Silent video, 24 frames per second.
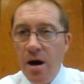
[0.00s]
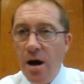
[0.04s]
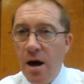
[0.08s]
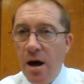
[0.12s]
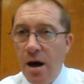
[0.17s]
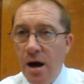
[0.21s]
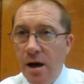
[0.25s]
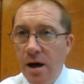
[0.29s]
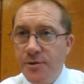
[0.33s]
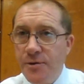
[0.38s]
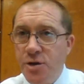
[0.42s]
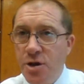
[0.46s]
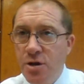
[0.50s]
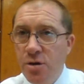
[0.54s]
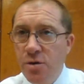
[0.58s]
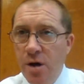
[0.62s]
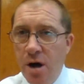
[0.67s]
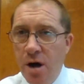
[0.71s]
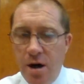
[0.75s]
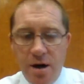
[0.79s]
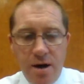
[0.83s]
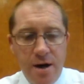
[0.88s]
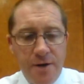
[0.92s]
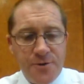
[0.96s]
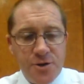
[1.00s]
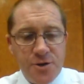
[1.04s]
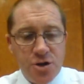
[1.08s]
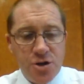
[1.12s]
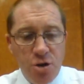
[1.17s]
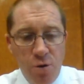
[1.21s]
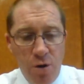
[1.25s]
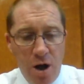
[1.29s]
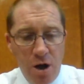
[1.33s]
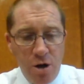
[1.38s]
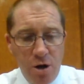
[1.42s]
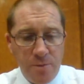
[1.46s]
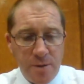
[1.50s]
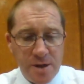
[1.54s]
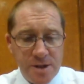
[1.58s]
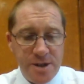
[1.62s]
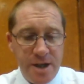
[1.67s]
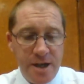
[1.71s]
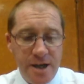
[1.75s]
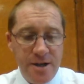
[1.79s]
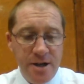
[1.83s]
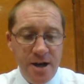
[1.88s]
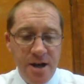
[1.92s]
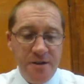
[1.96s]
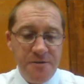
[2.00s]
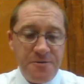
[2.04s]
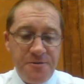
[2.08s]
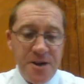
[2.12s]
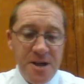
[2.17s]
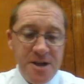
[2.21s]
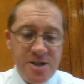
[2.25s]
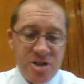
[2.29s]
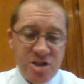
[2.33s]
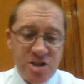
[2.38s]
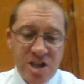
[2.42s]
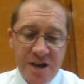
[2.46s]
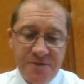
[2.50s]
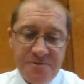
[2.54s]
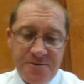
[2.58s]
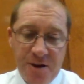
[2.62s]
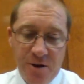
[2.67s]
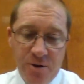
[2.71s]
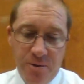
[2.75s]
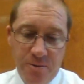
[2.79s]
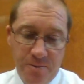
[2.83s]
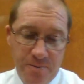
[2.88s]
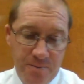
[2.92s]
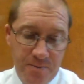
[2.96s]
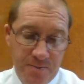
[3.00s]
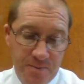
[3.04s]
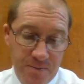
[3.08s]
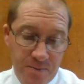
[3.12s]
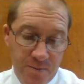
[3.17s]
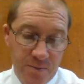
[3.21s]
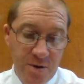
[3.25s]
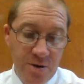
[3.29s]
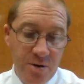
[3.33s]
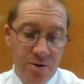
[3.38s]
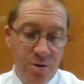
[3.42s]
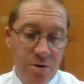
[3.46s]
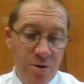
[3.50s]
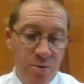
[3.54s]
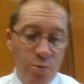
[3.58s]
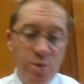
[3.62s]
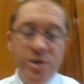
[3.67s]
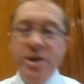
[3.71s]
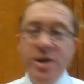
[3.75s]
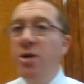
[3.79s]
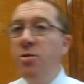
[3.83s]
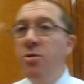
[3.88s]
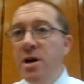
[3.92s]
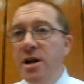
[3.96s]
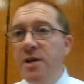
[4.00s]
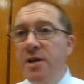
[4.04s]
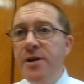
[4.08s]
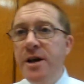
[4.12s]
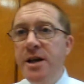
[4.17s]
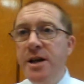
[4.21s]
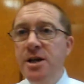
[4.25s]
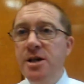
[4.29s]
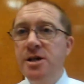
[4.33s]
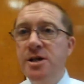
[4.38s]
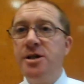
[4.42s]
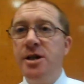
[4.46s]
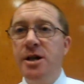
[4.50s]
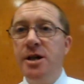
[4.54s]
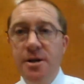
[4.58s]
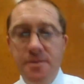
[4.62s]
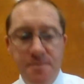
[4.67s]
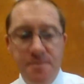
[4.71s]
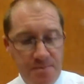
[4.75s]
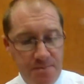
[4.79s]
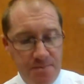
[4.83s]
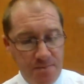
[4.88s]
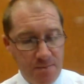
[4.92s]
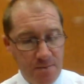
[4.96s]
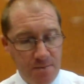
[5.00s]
I have to call home, I said. Feed Sappho. We don't live in, you see.